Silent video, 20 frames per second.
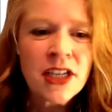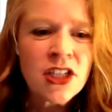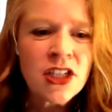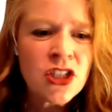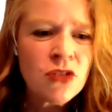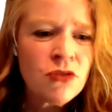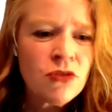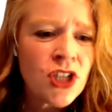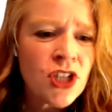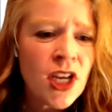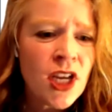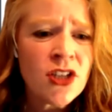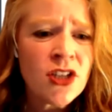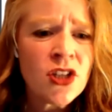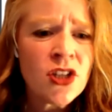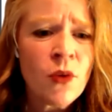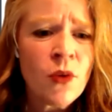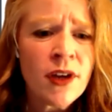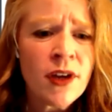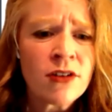you change
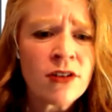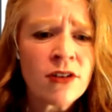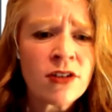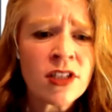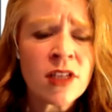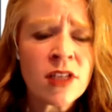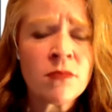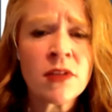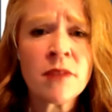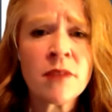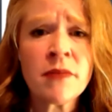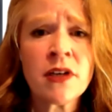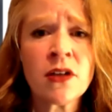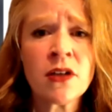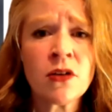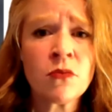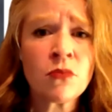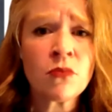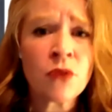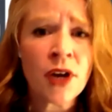the way your
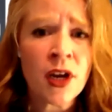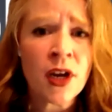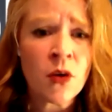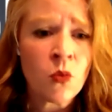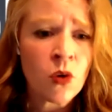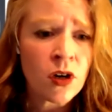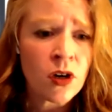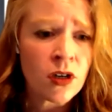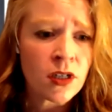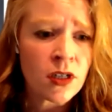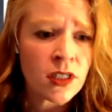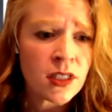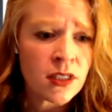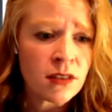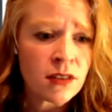subliminal brain works?